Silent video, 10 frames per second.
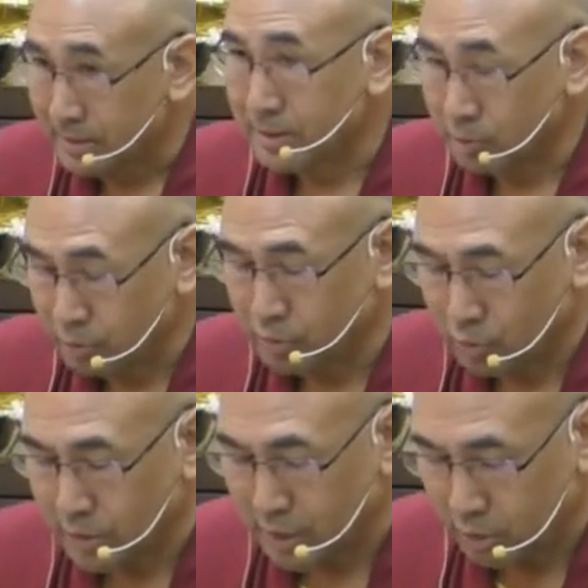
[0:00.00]
You're
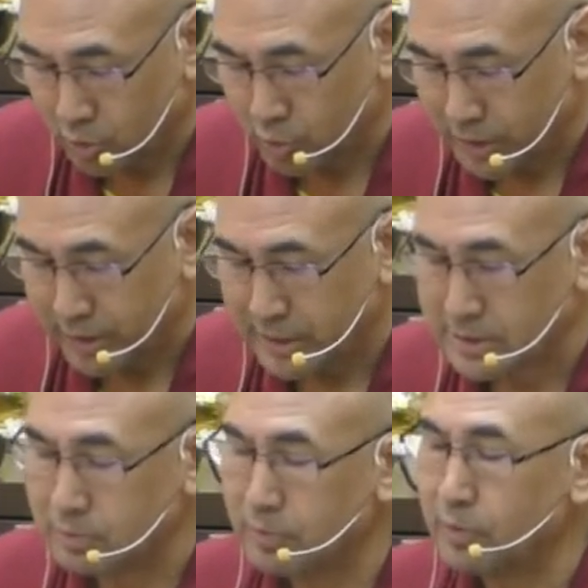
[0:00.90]
not allowed to
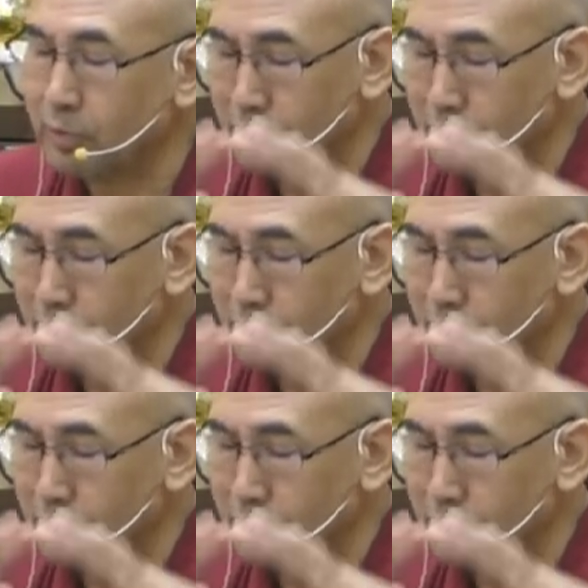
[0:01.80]
arise, you know,